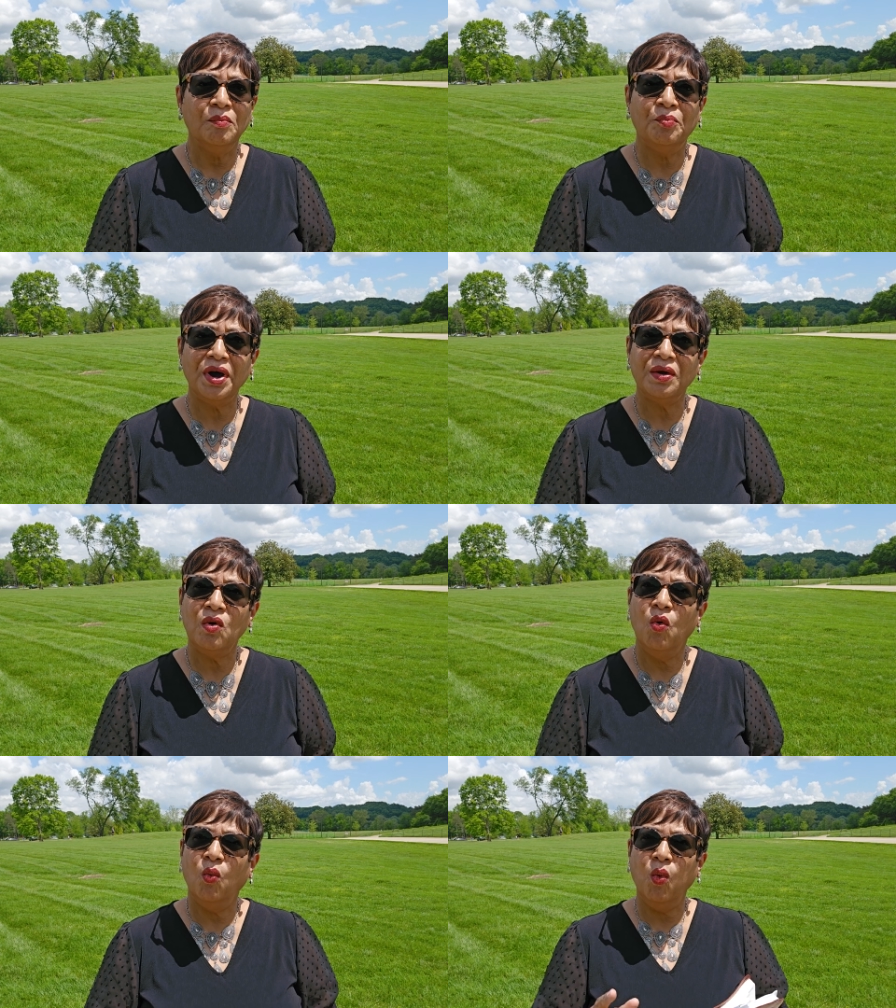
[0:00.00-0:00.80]
But
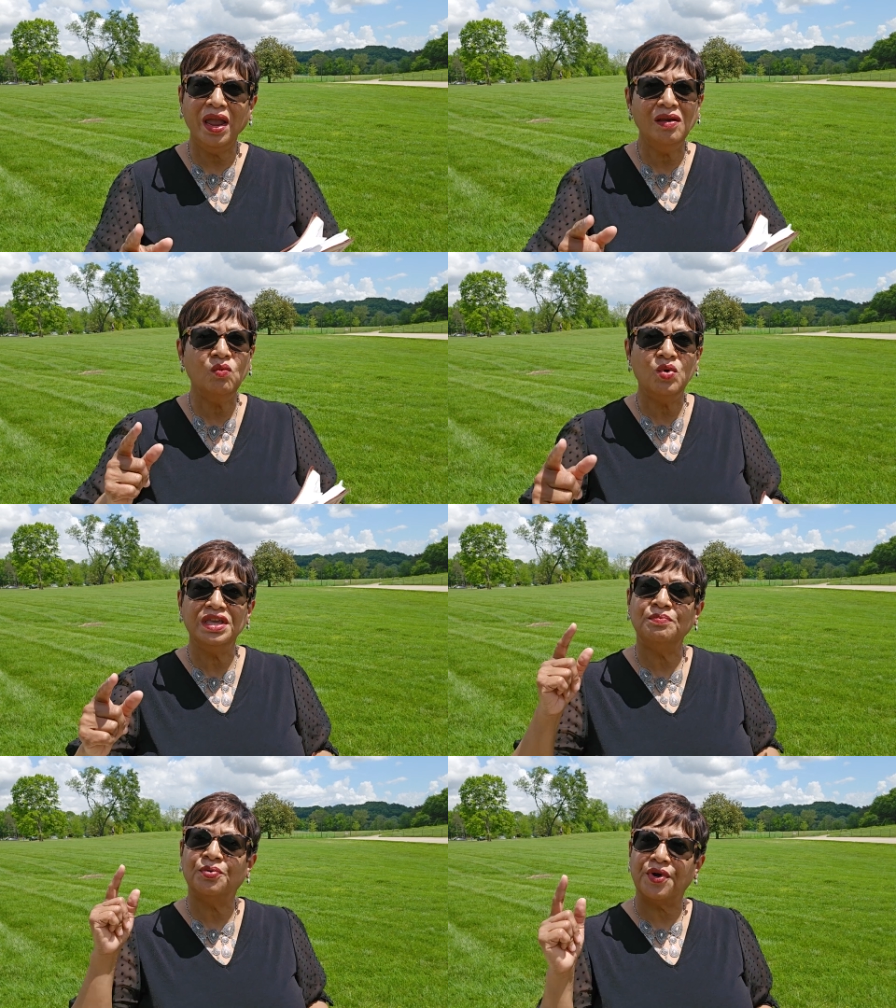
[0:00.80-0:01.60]
when
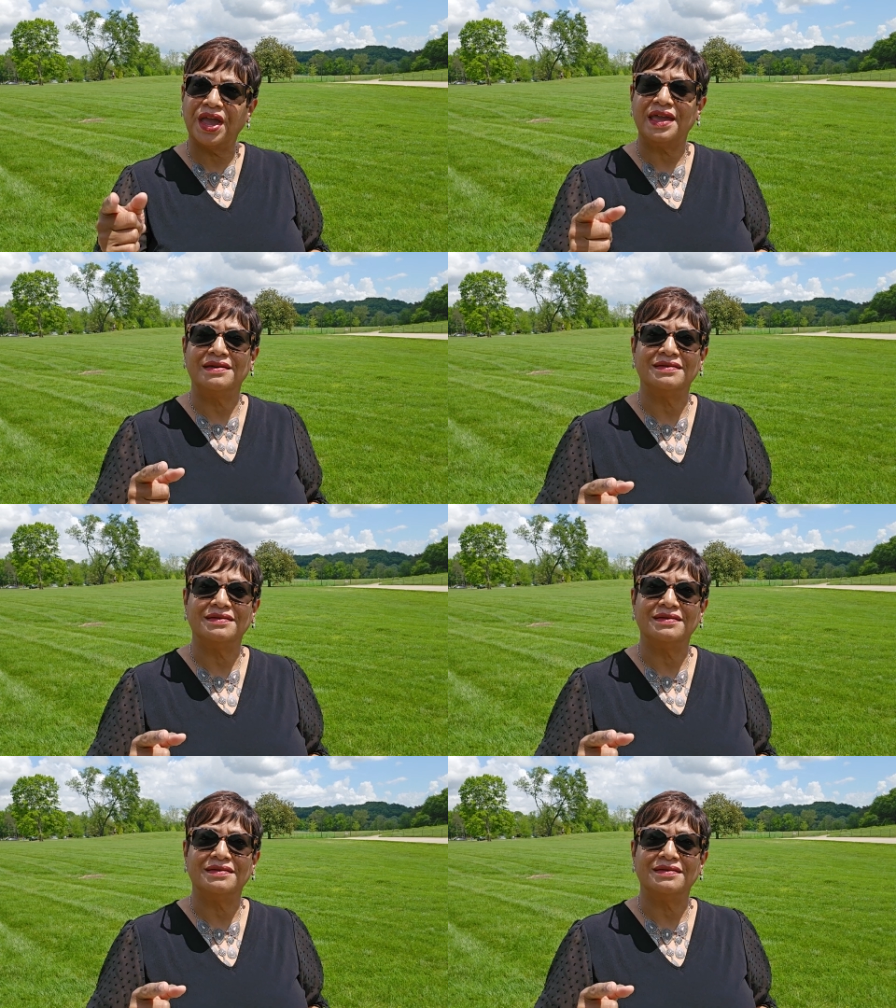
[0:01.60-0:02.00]
we pray,